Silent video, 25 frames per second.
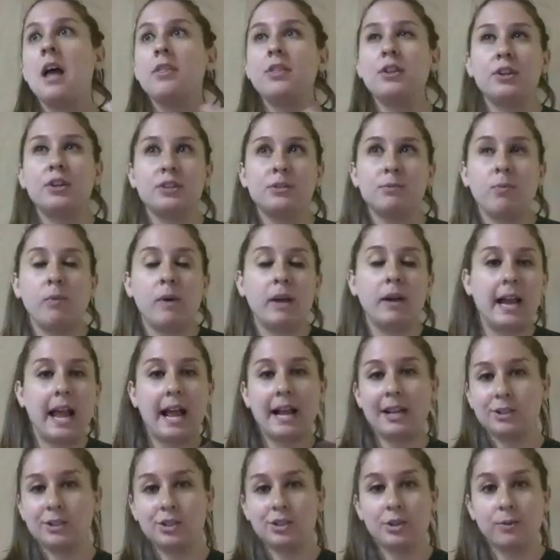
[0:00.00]
There's one
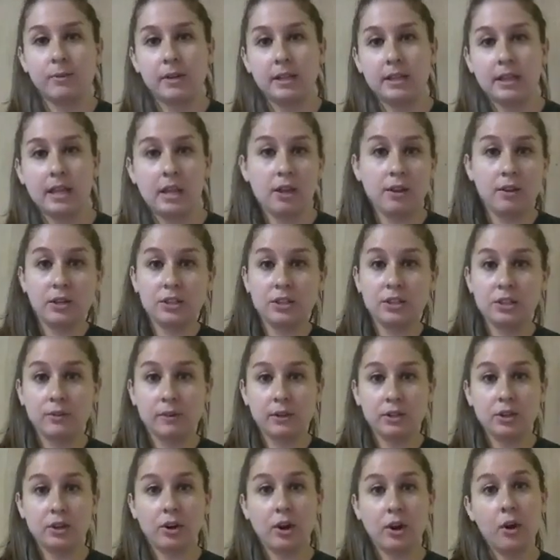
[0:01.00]
extra one that you can do
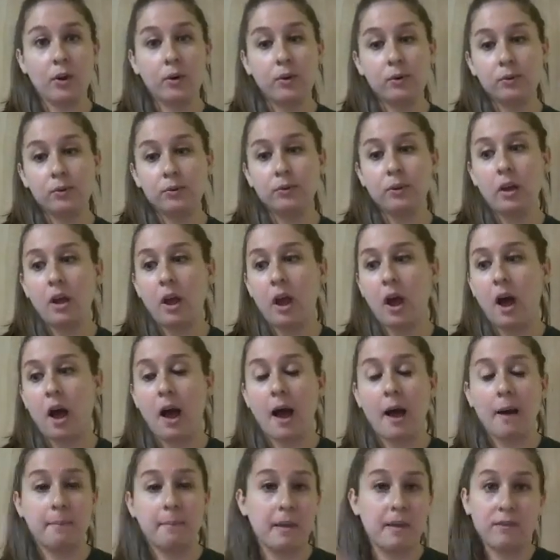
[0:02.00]
on your own
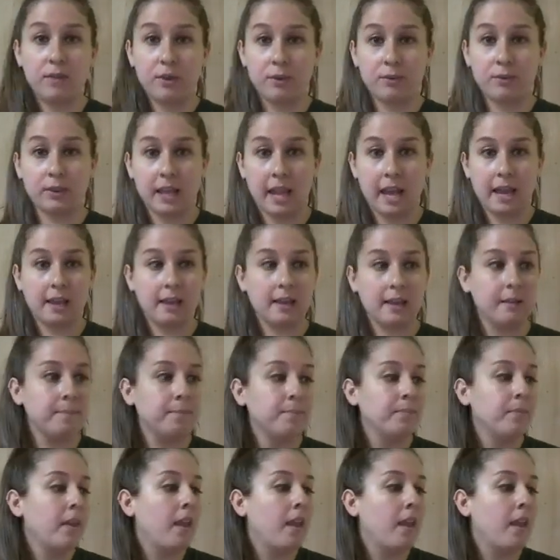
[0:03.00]
if you would like.